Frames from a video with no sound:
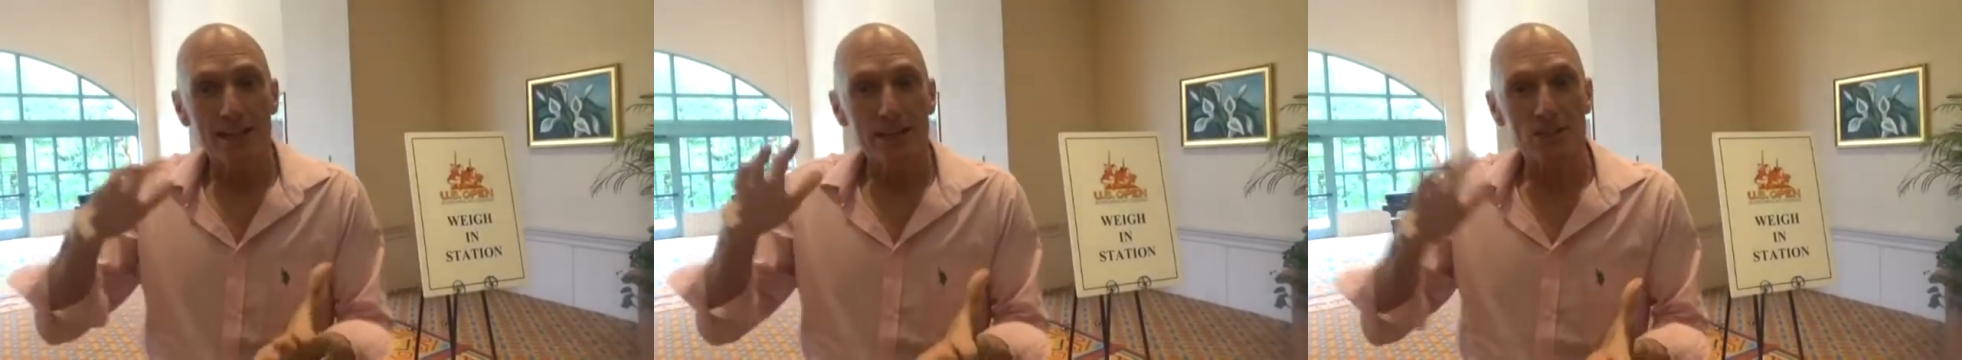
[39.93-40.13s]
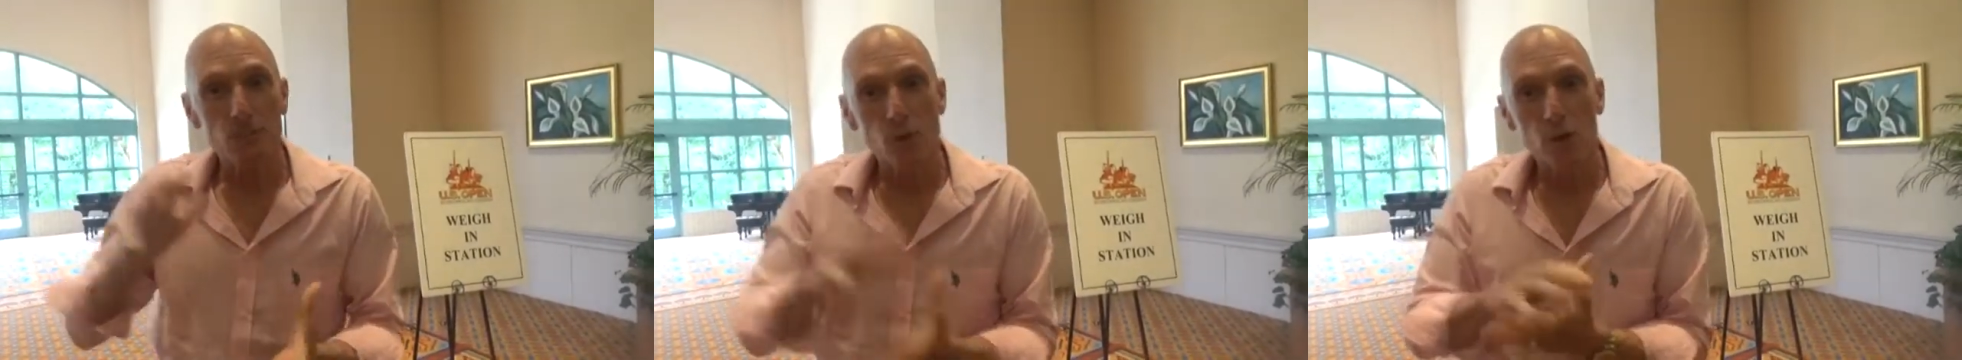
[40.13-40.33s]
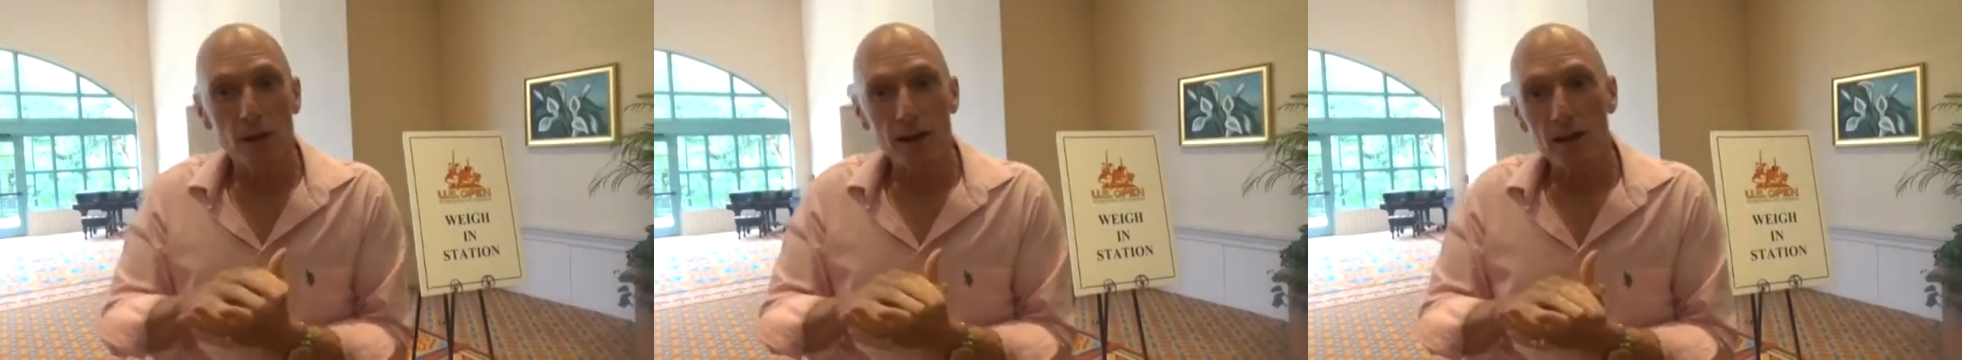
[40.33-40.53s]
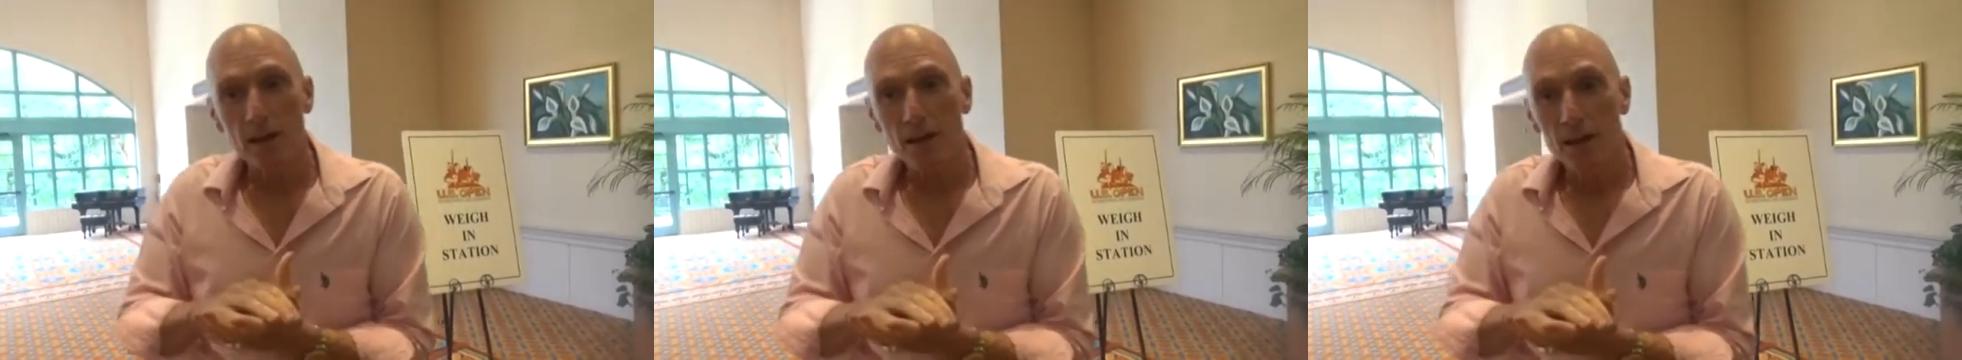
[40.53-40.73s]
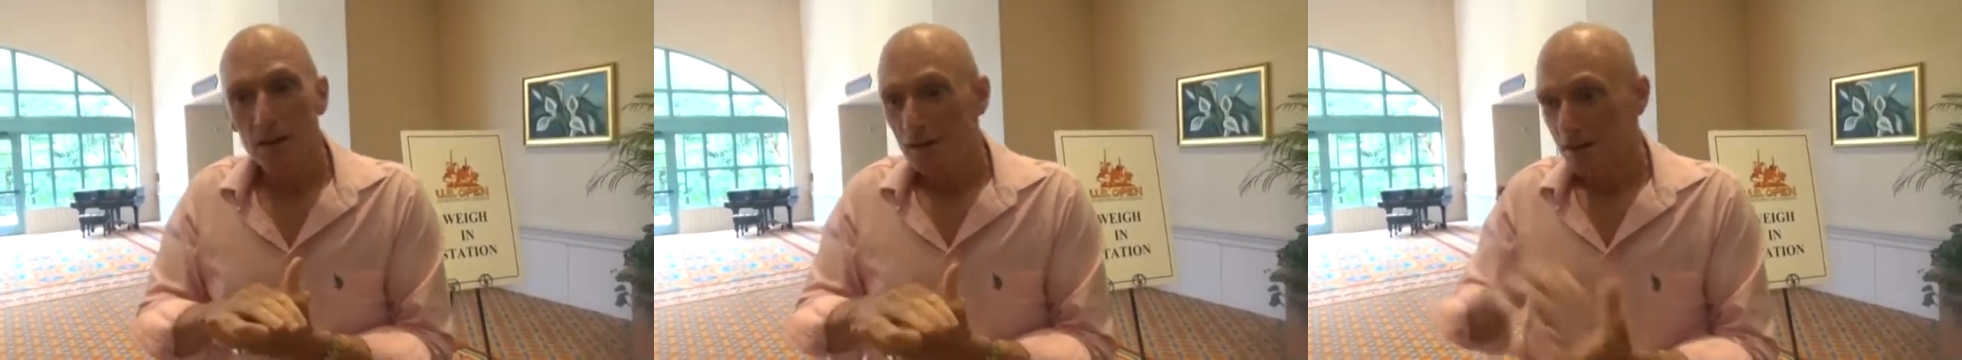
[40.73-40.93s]
smaller,
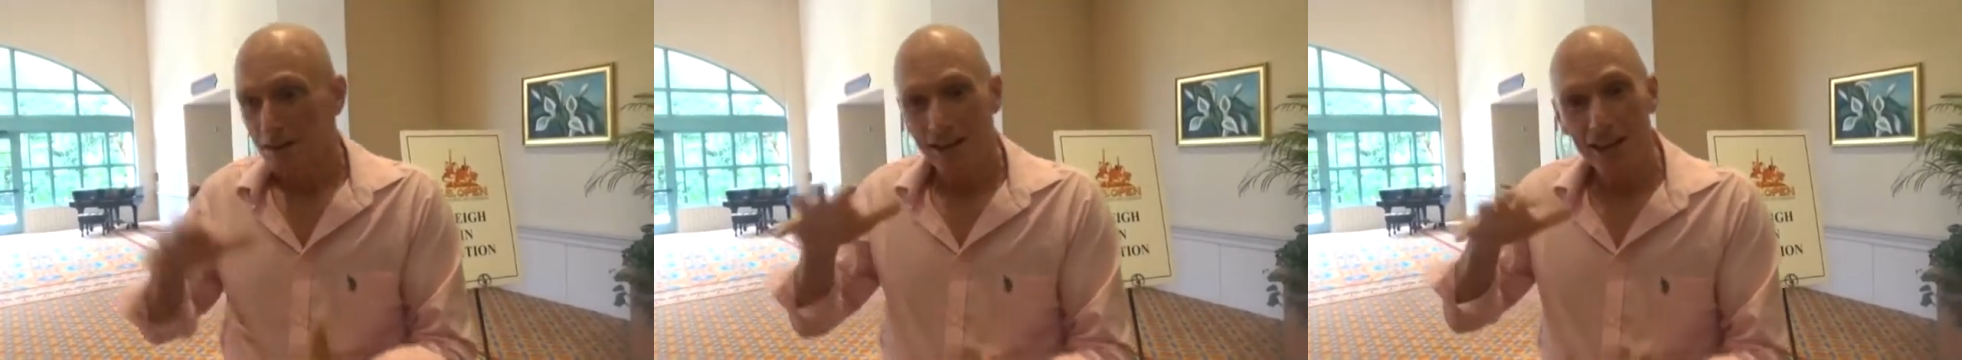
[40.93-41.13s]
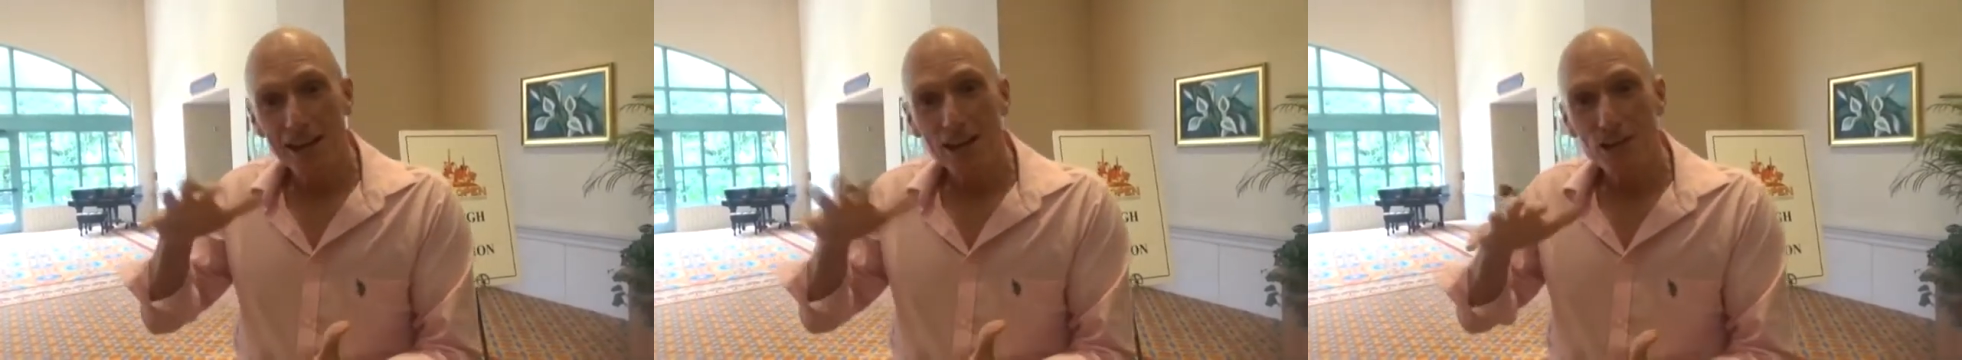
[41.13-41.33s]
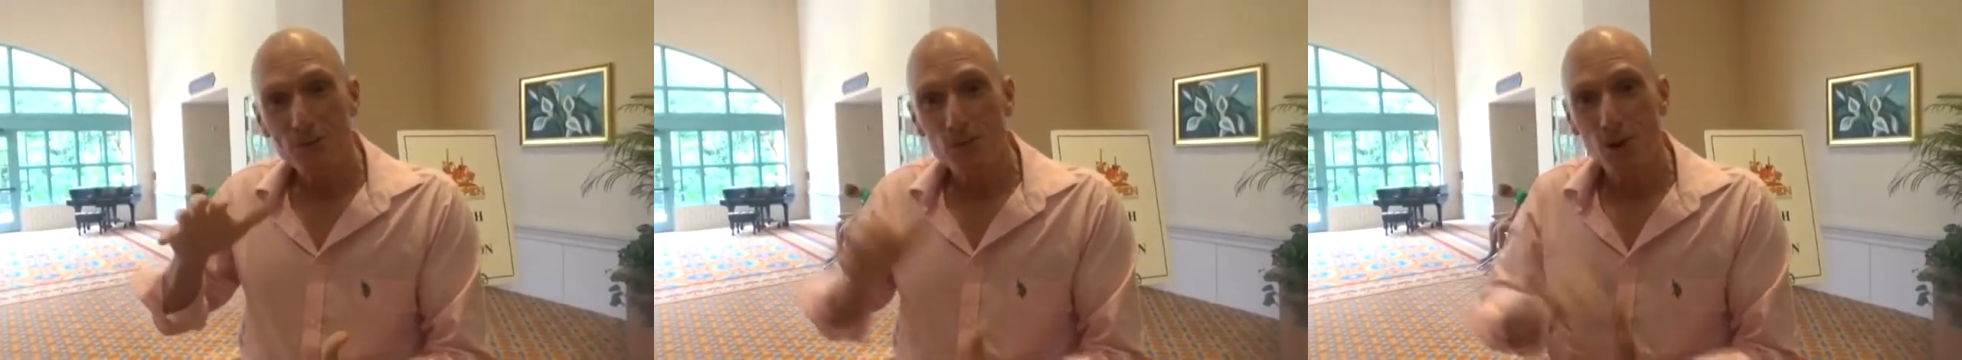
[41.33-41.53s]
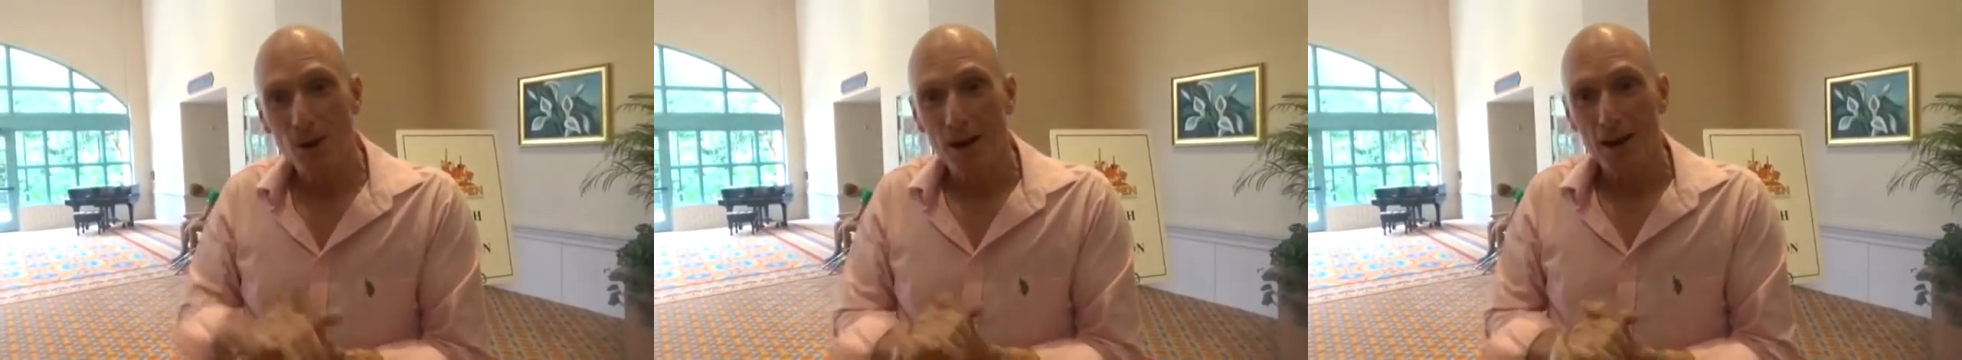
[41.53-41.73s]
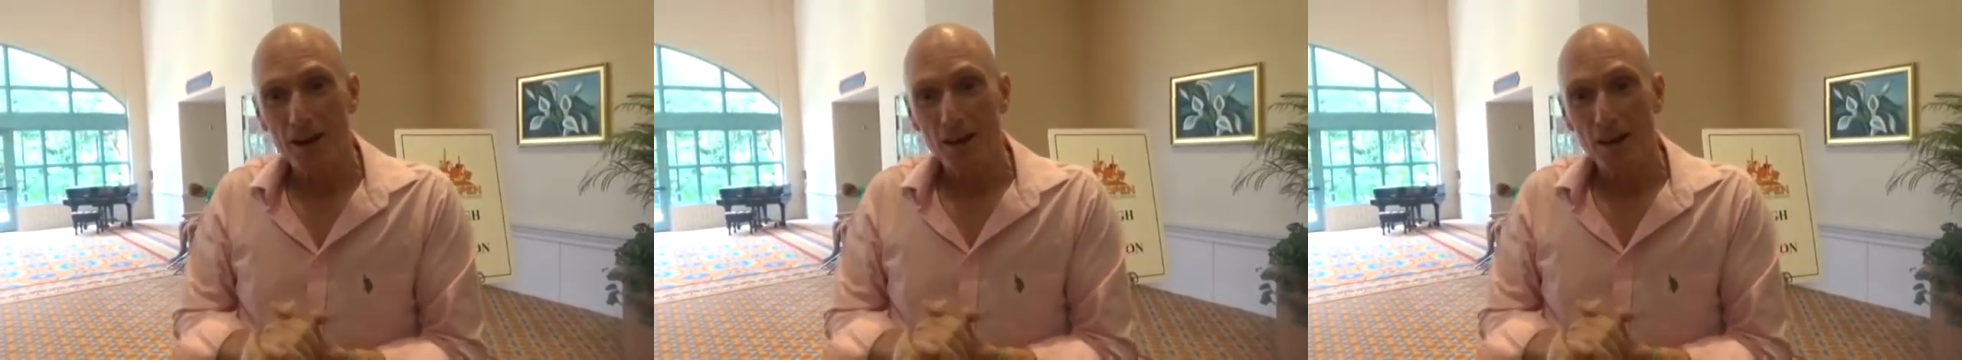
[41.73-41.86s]
eat smaller.